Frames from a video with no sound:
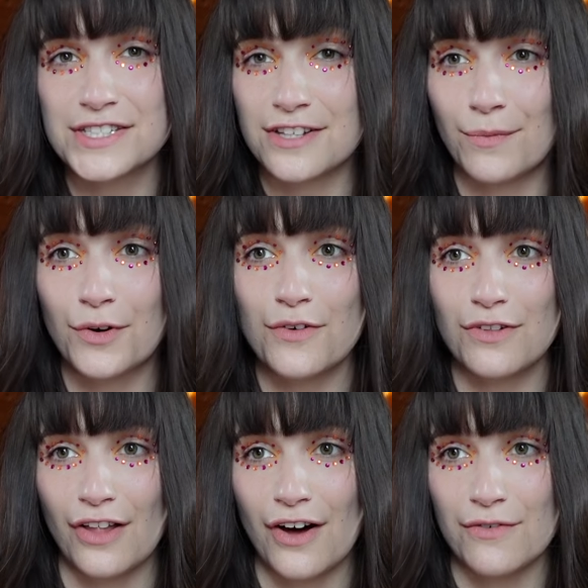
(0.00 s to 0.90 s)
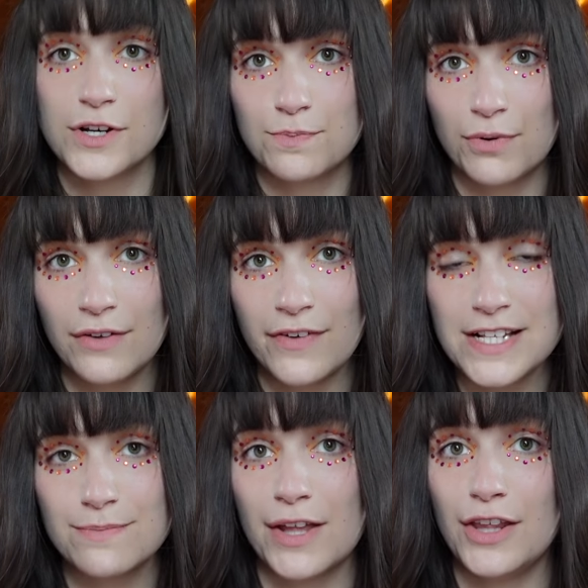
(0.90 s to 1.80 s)
Summer of Love was
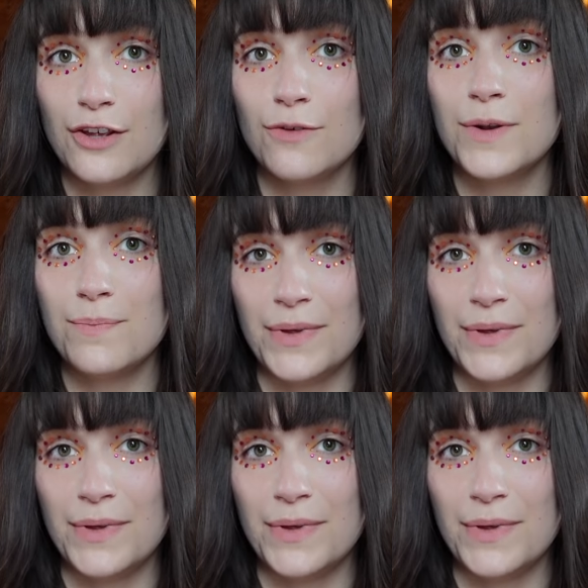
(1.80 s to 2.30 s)
prefaced by the Human